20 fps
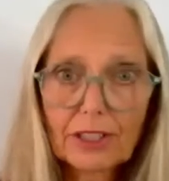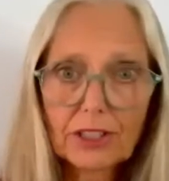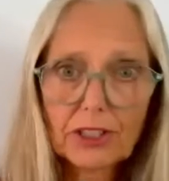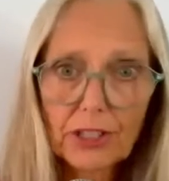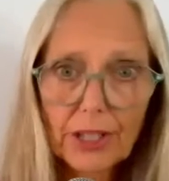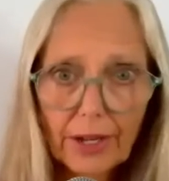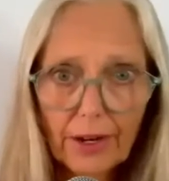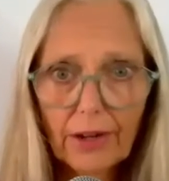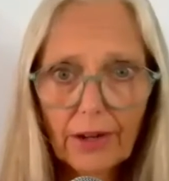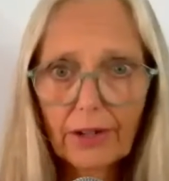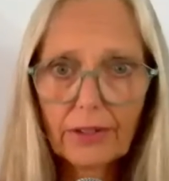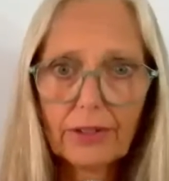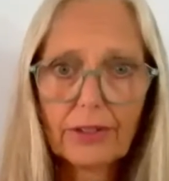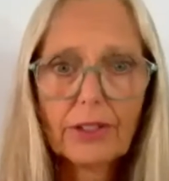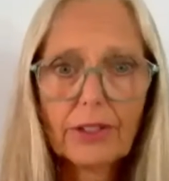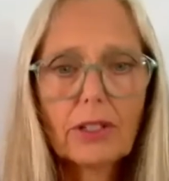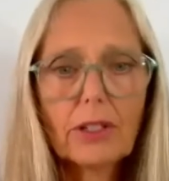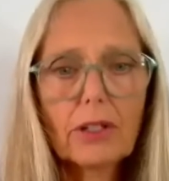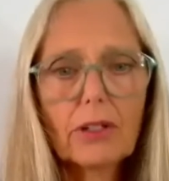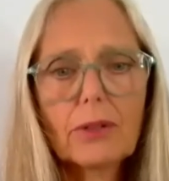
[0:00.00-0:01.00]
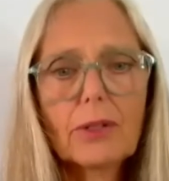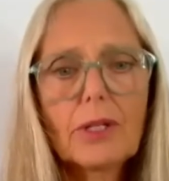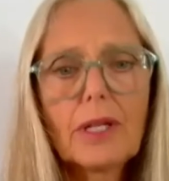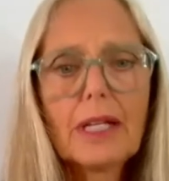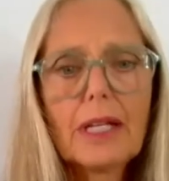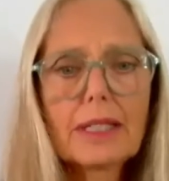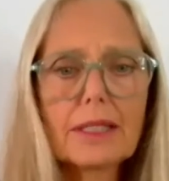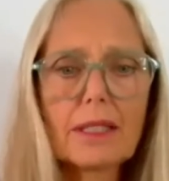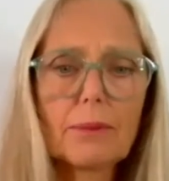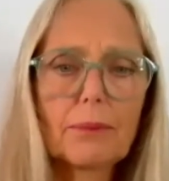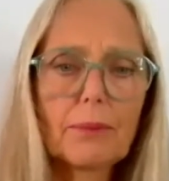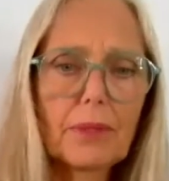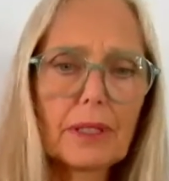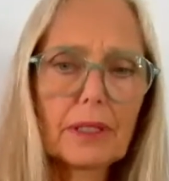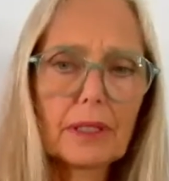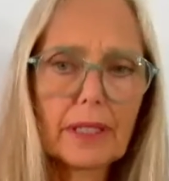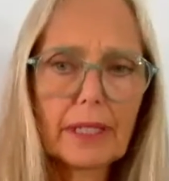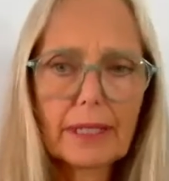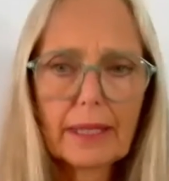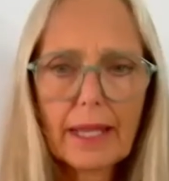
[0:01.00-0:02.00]
fresh air,
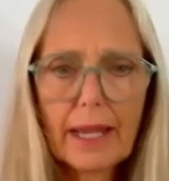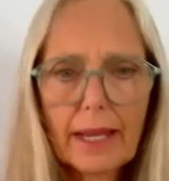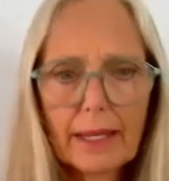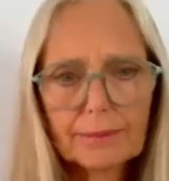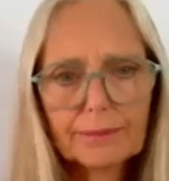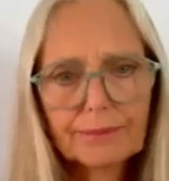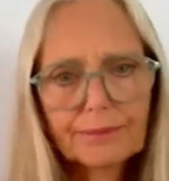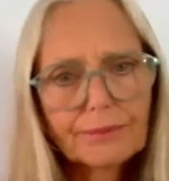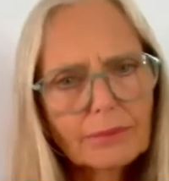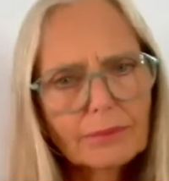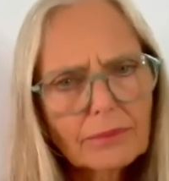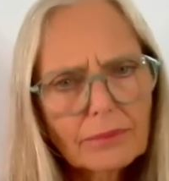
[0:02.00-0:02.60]
something like that.